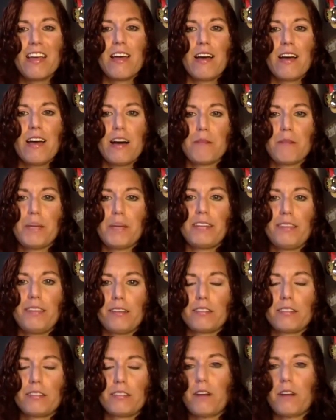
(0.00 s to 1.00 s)
a Basics
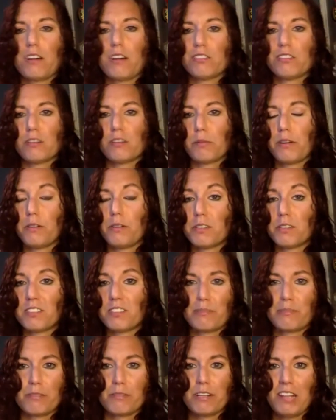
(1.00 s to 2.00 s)
of Entrepreneurship
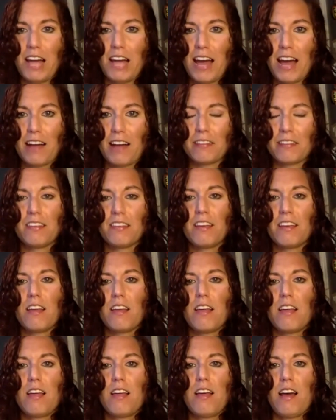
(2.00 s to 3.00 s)
class.
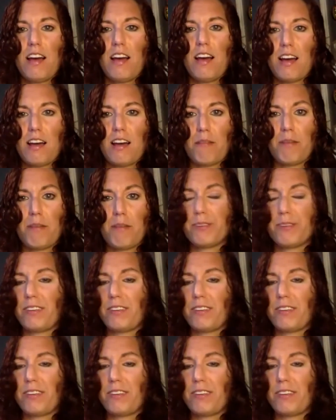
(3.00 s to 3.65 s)
It was